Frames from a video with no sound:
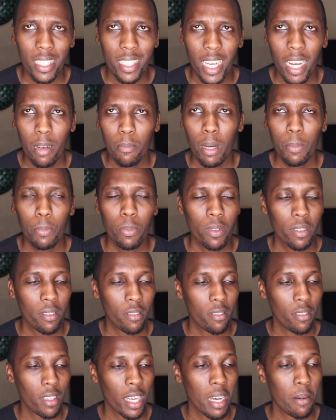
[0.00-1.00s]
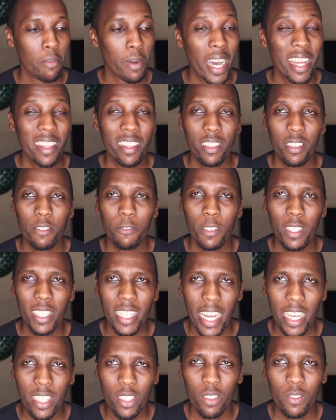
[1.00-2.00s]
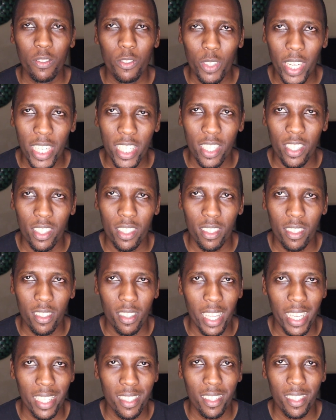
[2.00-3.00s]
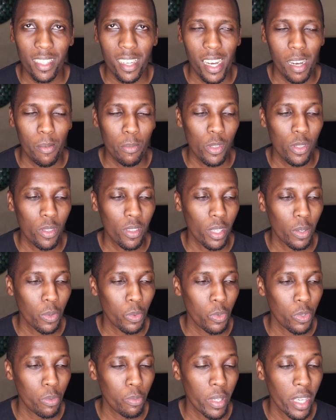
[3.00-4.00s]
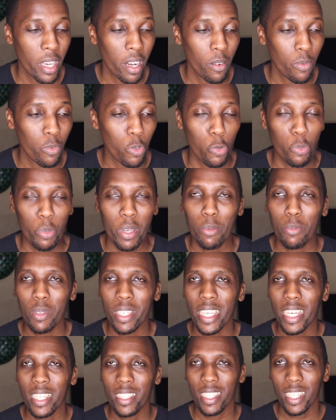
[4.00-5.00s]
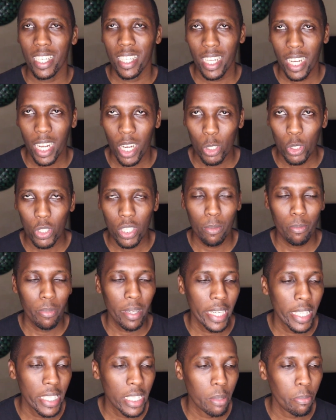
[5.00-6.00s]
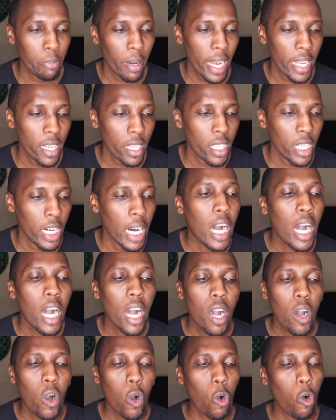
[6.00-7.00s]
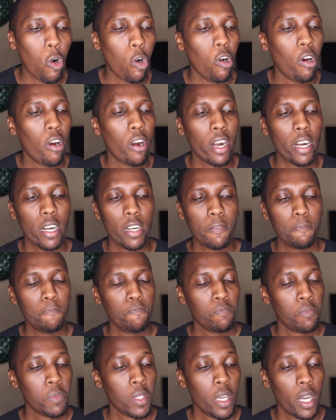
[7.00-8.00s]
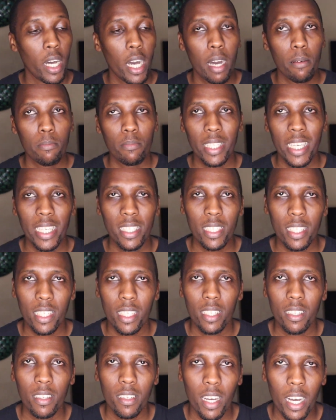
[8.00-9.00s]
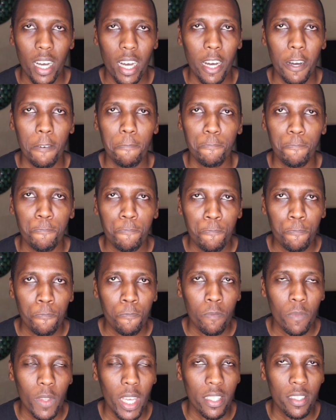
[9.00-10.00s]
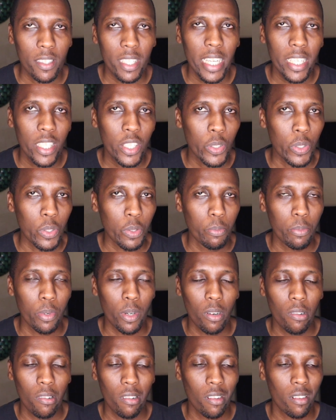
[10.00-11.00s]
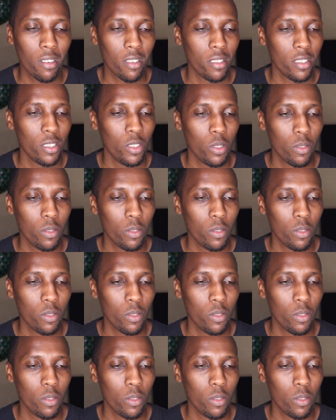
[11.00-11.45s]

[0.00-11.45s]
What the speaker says: come up with other different kinds of strategies that you think would be helpful. Maybe getting an accountability partner, or getting a study group, or you